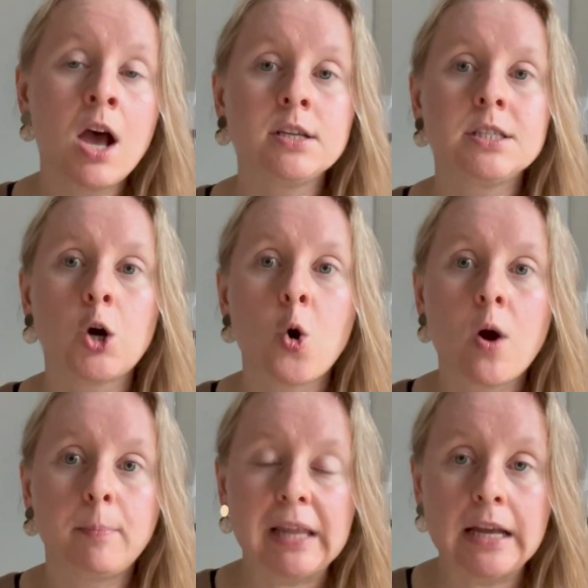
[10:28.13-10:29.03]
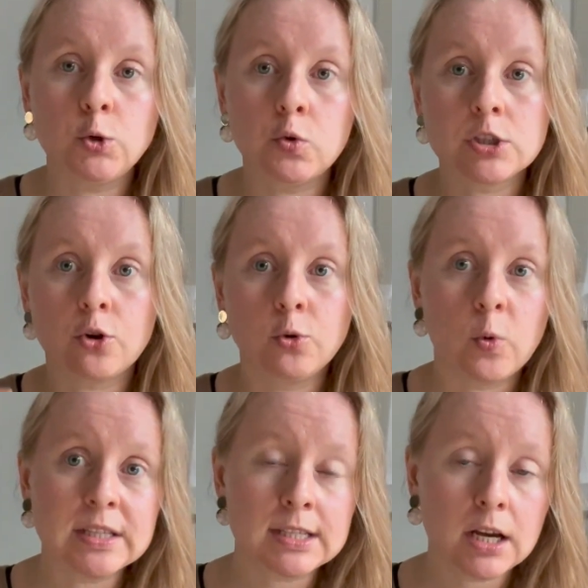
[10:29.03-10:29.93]
So a plant was on
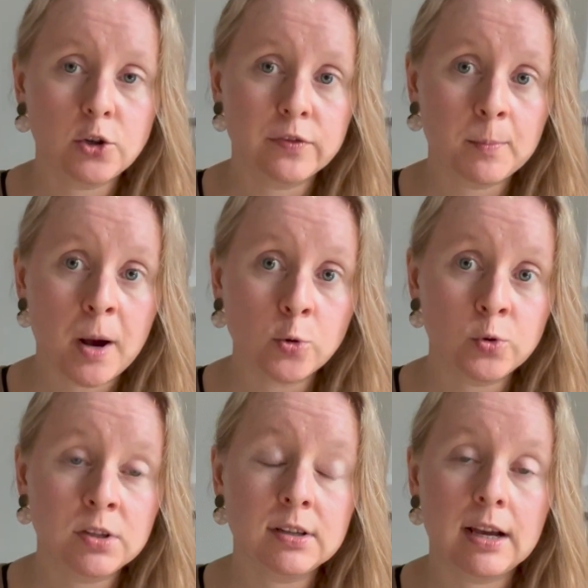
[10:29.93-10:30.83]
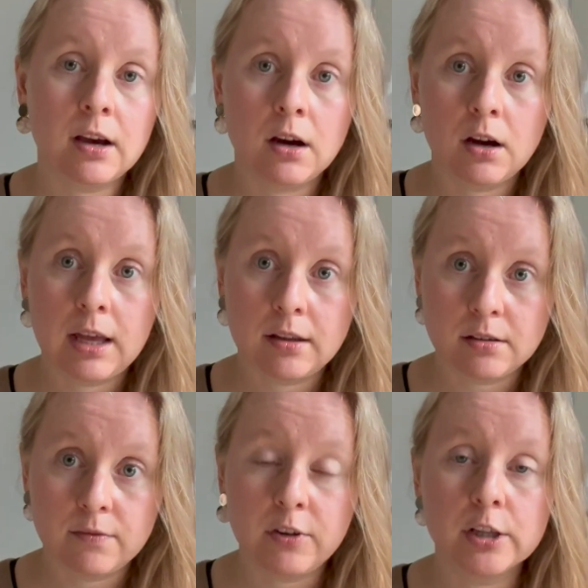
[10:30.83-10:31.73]
one side of the mountain
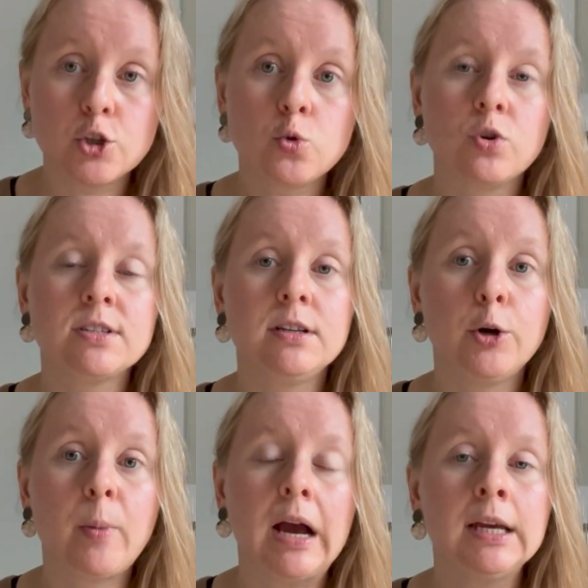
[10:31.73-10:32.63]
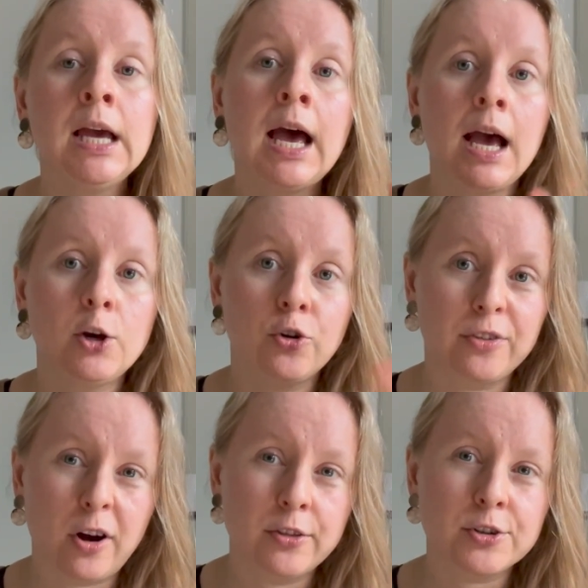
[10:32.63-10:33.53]
and village was nearby, and on
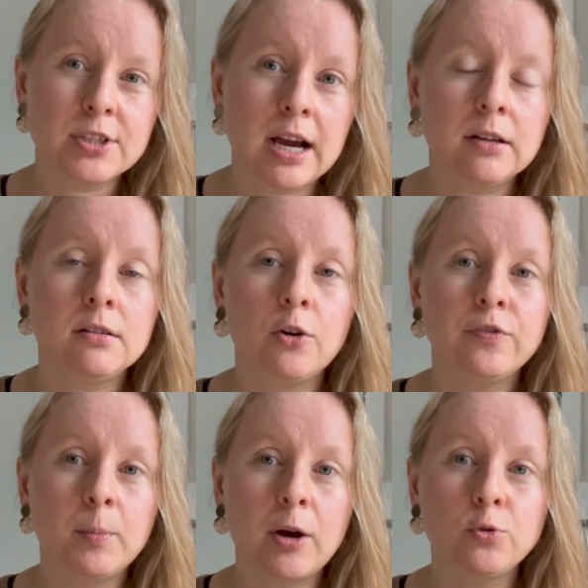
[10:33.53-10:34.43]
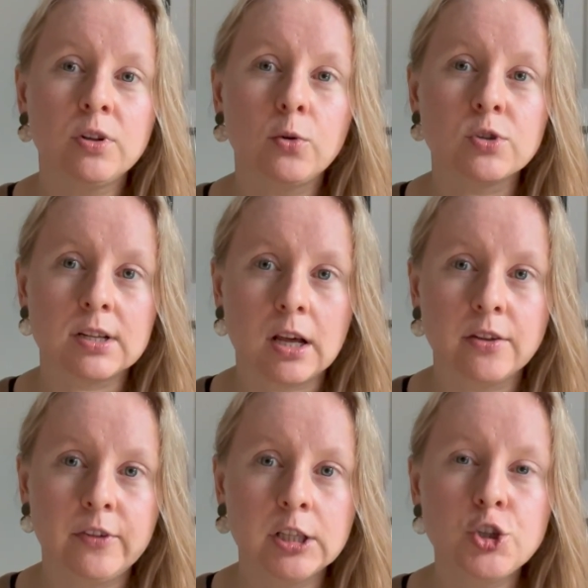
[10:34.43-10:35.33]
the other side of the mountain there was
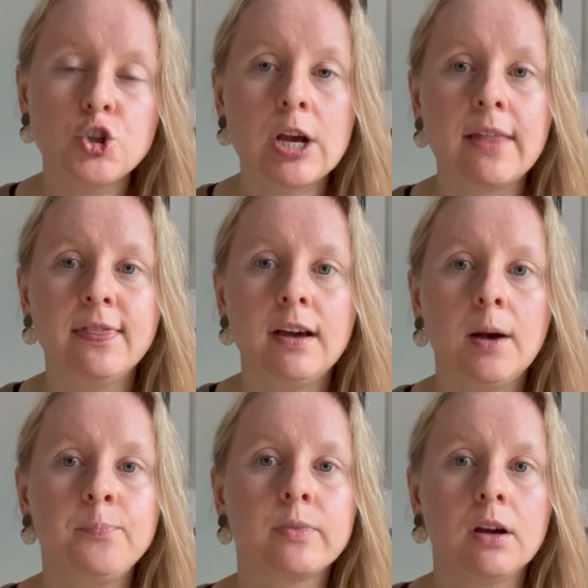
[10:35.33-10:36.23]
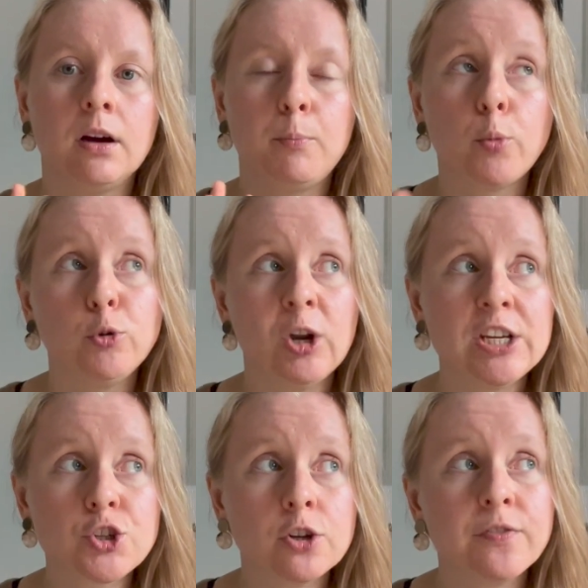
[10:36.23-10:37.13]
another village, and the
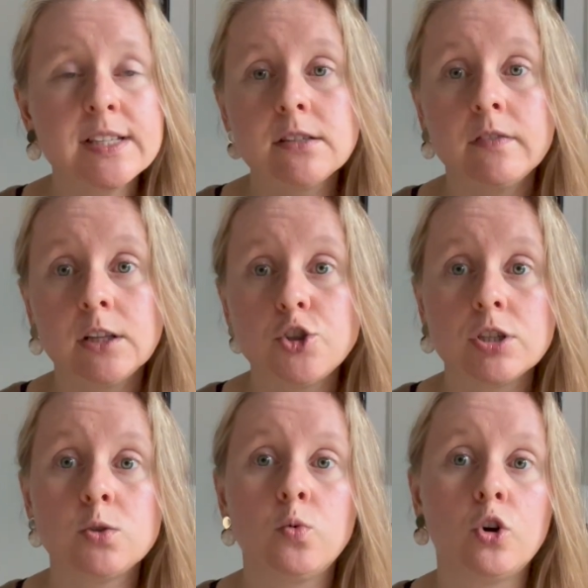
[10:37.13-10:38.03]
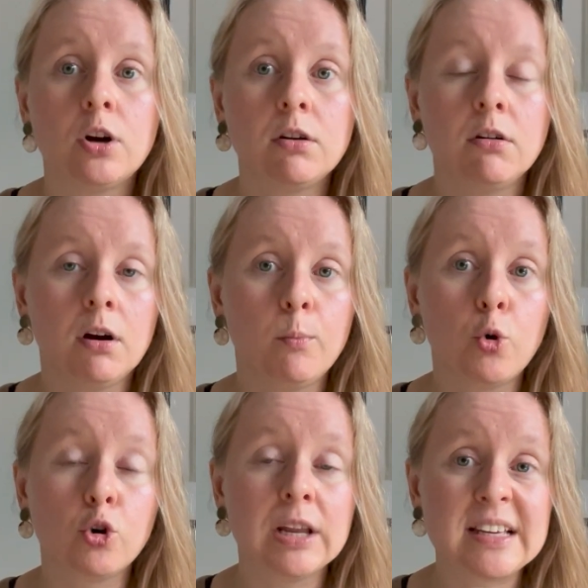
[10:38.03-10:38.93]
population of these villages were
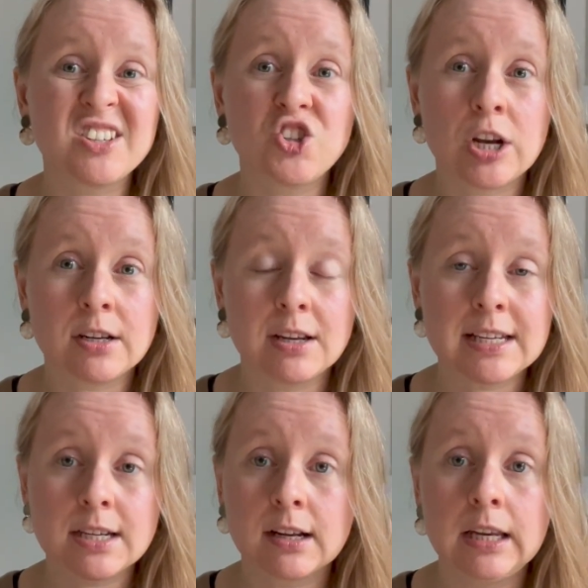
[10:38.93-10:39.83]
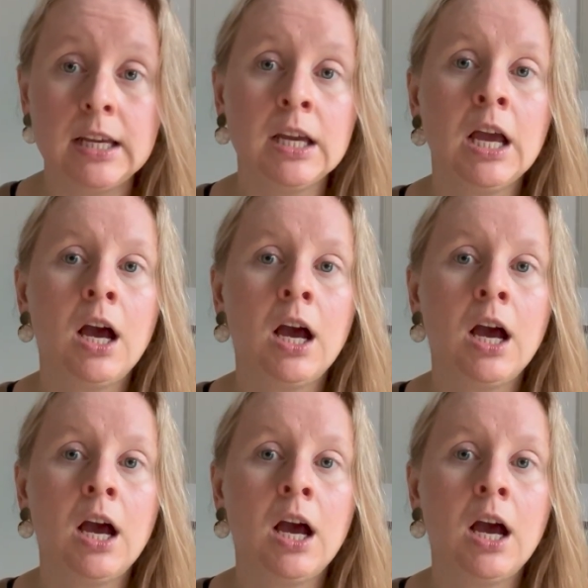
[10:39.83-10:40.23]
more or less genetically